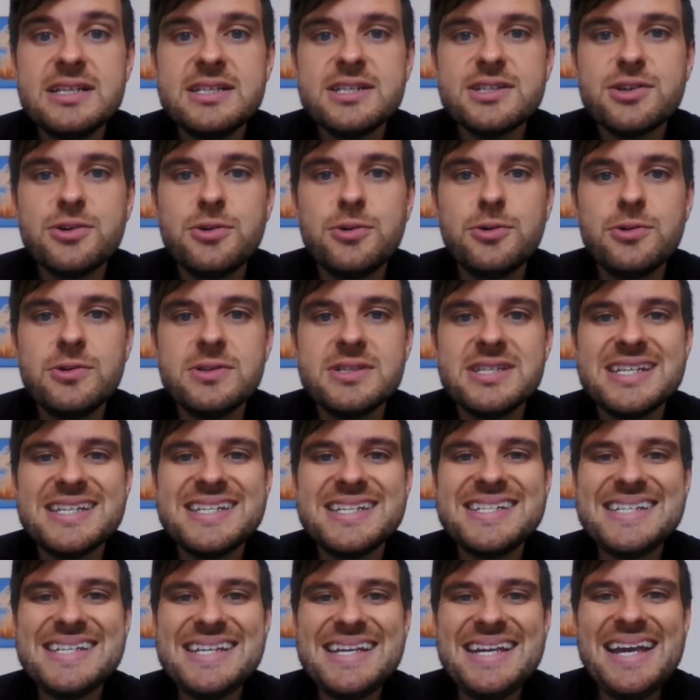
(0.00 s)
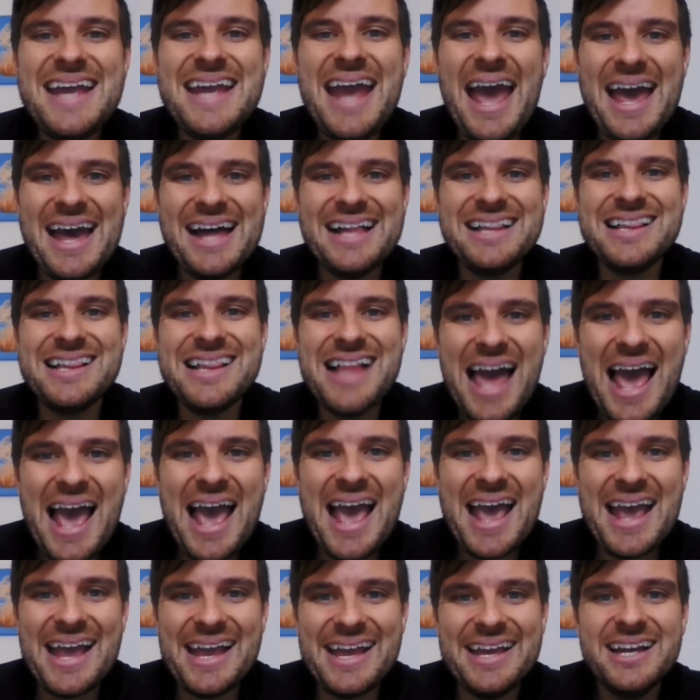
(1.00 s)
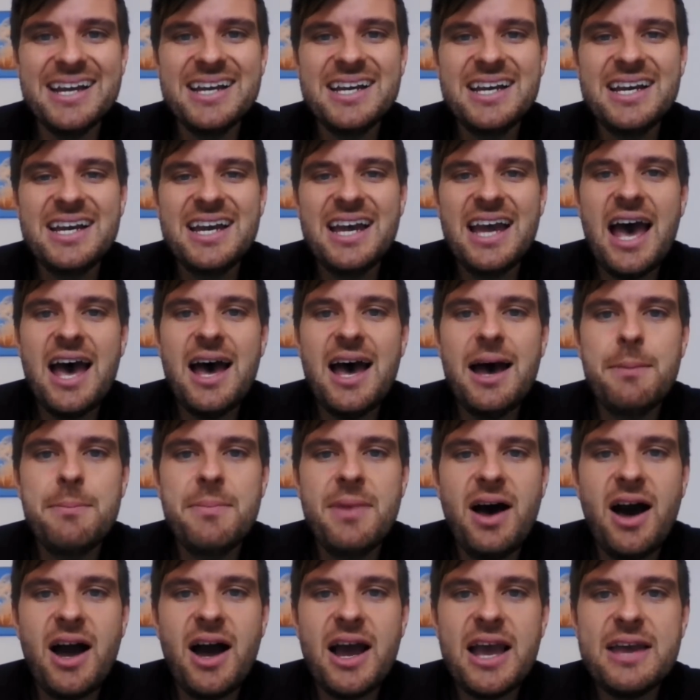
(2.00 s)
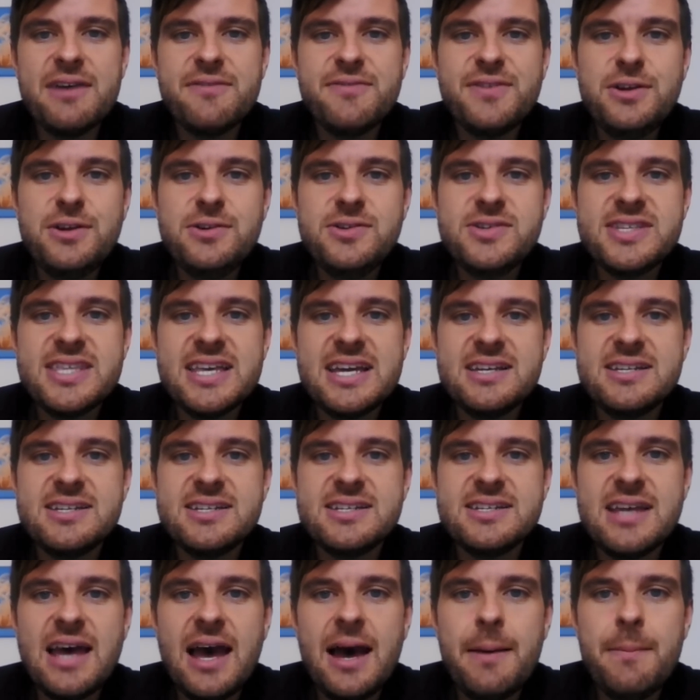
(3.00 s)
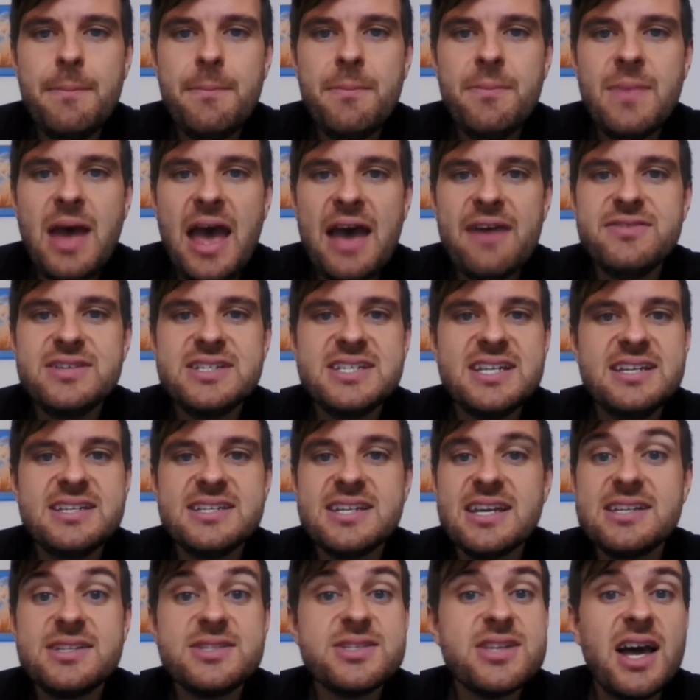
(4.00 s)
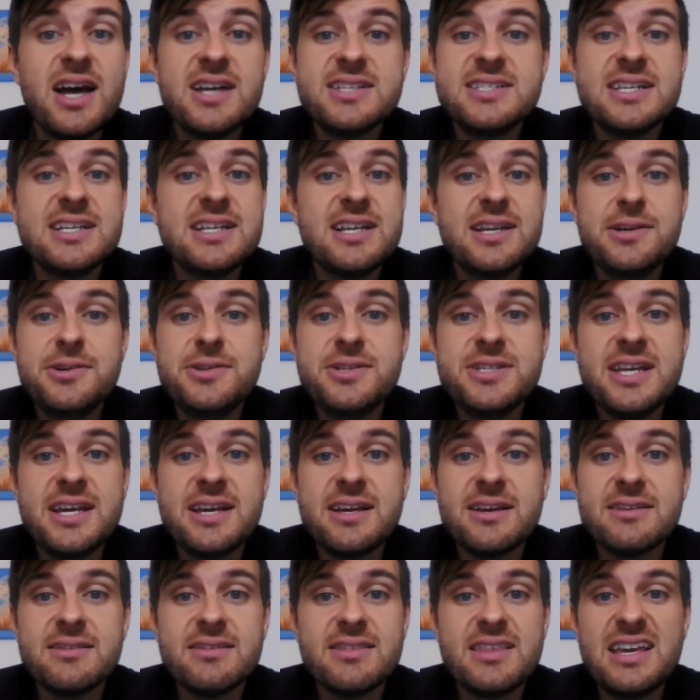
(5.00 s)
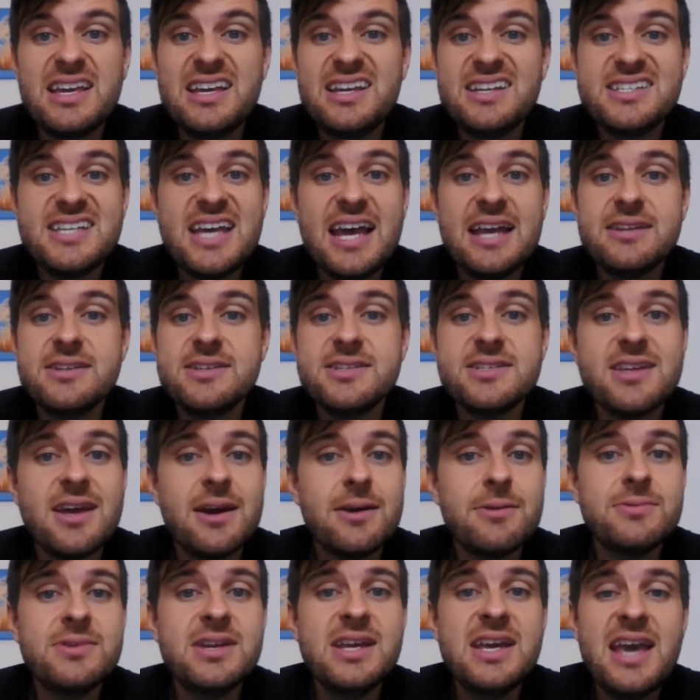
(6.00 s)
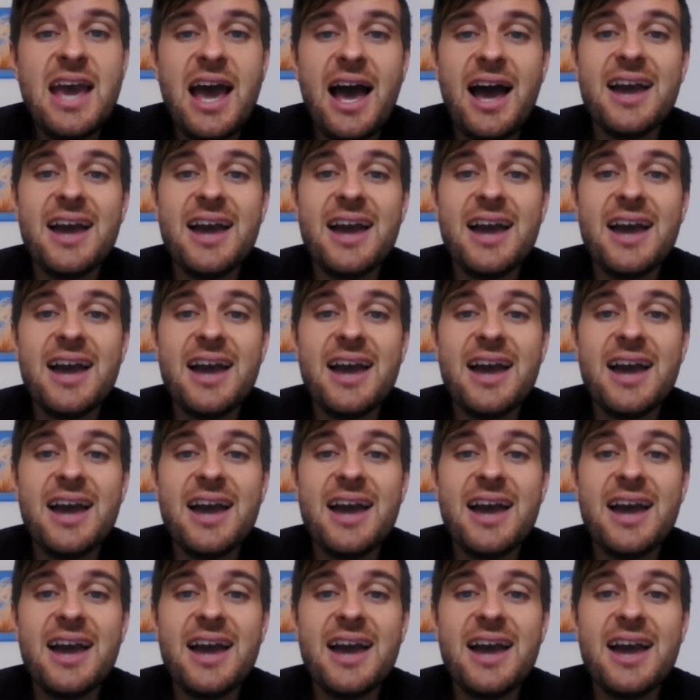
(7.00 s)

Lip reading: It's called CLA. I have used this ever since I started losing the 10 stone.